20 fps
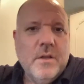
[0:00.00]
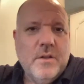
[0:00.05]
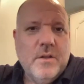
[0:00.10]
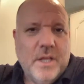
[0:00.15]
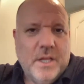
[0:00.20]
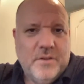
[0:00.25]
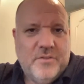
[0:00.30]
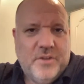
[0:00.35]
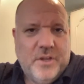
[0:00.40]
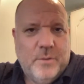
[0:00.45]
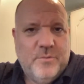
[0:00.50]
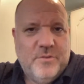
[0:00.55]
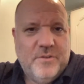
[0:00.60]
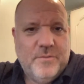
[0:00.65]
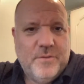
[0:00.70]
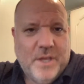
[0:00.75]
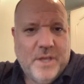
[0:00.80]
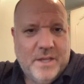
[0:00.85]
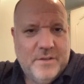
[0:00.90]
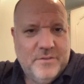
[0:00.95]
In terms
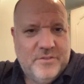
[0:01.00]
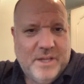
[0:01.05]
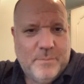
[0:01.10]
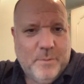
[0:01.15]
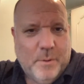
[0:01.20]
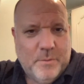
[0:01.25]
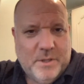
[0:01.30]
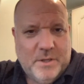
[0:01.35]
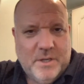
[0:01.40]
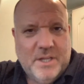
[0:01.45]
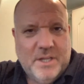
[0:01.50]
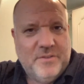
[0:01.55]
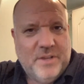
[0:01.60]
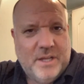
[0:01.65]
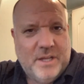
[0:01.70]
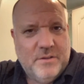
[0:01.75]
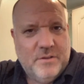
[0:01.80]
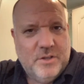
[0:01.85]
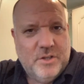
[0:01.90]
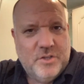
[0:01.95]
of that step up, then is
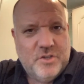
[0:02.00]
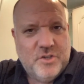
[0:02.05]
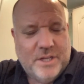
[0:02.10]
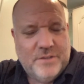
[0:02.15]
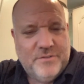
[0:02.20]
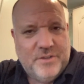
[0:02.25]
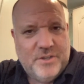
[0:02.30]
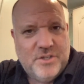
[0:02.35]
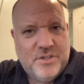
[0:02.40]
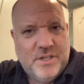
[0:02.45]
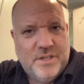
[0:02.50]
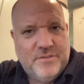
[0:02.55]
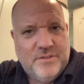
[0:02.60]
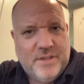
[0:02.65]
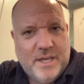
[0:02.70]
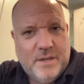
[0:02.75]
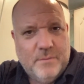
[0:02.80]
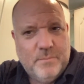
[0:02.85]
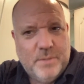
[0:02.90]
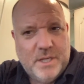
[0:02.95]
that the transition? Is
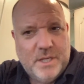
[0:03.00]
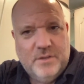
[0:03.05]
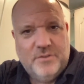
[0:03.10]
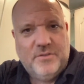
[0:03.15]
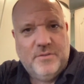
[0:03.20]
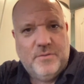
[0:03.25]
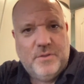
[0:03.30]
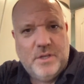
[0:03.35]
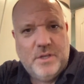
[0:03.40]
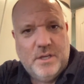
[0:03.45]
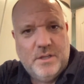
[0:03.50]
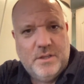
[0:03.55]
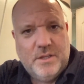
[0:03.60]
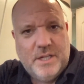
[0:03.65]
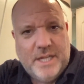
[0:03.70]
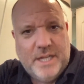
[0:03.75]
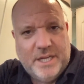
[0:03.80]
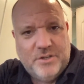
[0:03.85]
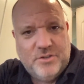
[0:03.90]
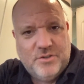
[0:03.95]
that because of
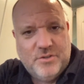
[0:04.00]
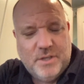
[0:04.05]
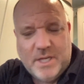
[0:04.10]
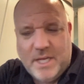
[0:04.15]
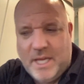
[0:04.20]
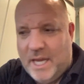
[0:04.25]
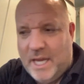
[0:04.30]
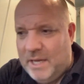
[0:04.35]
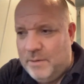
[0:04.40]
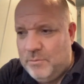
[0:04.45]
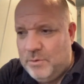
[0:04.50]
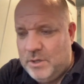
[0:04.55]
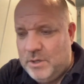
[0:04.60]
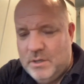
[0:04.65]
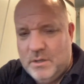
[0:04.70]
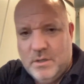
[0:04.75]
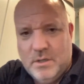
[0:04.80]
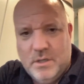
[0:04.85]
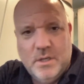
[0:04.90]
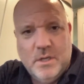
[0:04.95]
the nature of the game
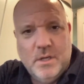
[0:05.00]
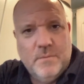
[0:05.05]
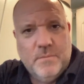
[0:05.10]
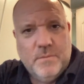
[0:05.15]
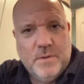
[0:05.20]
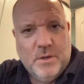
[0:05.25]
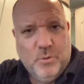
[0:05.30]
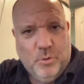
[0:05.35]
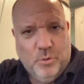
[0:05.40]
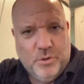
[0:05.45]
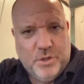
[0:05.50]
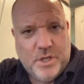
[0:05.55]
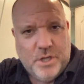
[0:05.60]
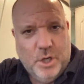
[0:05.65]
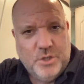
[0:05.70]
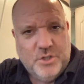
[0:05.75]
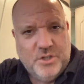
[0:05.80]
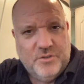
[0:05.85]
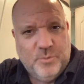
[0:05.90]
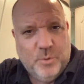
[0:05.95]
that all the
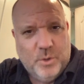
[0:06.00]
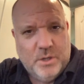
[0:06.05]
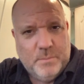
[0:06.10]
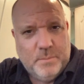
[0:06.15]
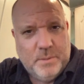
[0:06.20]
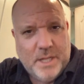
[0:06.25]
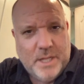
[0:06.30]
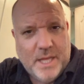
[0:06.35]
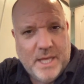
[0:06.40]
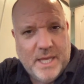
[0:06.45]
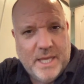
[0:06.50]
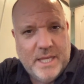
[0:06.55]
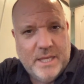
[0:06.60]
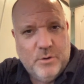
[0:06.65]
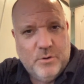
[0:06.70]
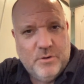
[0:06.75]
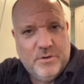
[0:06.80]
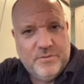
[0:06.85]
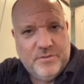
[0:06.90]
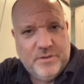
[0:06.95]
coaches want to play,
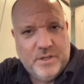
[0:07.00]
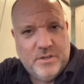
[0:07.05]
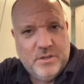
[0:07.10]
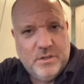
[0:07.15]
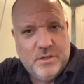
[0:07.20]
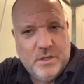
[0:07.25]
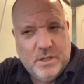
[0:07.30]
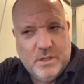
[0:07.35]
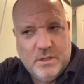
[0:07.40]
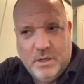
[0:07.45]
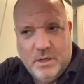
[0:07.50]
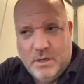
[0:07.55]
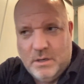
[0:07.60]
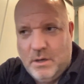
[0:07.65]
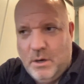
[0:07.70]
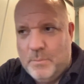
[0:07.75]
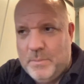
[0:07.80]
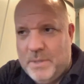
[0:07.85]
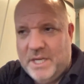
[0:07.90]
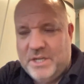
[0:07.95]
or is it a
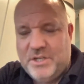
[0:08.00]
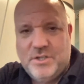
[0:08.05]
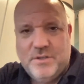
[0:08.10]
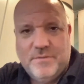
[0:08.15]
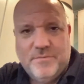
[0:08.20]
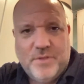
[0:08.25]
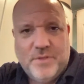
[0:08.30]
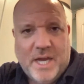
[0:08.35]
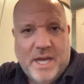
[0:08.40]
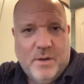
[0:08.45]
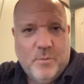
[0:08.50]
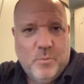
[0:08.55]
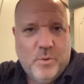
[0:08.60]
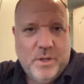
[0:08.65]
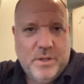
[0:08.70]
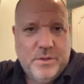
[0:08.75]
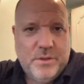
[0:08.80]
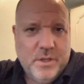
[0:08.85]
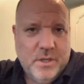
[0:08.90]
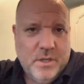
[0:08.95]
combination of that
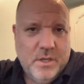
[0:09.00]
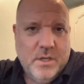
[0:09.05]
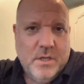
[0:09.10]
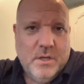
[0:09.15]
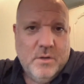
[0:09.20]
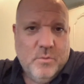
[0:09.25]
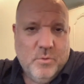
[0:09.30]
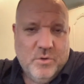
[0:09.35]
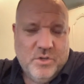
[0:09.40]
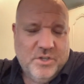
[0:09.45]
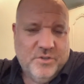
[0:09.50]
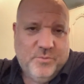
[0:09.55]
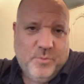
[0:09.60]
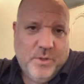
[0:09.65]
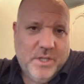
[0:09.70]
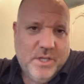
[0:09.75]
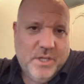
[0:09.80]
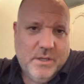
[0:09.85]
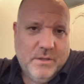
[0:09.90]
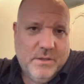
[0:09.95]
with just
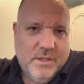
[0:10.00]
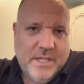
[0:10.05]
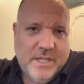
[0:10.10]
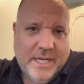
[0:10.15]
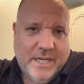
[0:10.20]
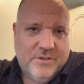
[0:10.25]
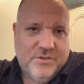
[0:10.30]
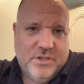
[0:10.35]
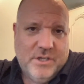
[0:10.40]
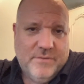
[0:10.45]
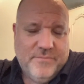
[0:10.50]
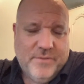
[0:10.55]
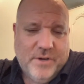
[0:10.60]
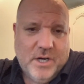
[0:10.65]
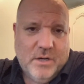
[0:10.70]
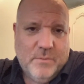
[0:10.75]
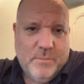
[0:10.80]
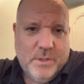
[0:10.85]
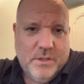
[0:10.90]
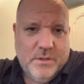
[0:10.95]
with the natural
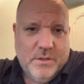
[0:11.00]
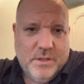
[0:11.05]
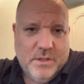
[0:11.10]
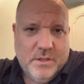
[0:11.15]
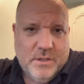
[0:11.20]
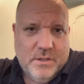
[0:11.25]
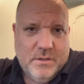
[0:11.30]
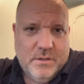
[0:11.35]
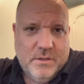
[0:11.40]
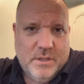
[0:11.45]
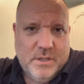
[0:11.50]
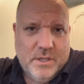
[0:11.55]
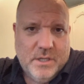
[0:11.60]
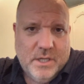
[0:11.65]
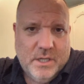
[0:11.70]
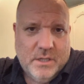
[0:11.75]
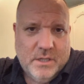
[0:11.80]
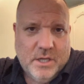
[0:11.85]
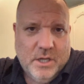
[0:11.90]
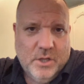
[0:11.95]
environment that
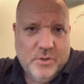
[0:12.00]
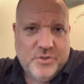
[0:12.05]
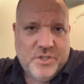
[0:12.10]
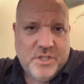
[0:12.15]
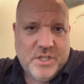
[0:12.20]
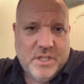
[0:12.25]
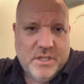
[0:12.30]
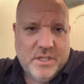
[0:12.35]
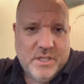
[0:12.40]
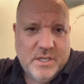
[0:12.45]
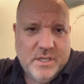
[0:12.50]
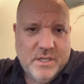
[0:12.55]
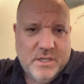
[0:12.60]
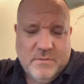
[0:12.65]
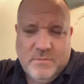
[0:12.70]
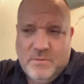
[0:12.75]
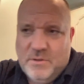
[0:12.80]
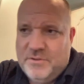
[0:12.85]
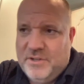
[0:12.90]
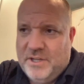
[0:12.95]
the and culture that
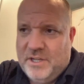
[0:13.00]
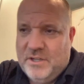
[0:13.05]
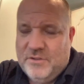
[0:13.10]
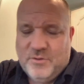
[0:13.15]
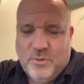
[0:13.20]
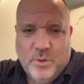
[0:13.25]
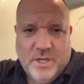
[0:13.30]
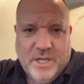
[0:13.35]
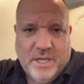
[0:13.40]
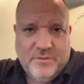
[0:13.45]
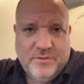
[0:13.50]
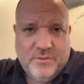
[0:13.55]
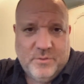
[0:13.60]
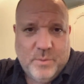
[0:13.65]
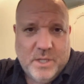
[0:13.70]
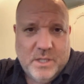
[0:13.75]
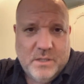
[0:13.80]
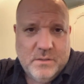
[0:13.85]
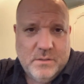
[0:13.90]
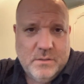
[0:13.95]
the senior squad has as
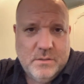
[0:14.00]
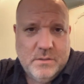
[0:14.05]
well?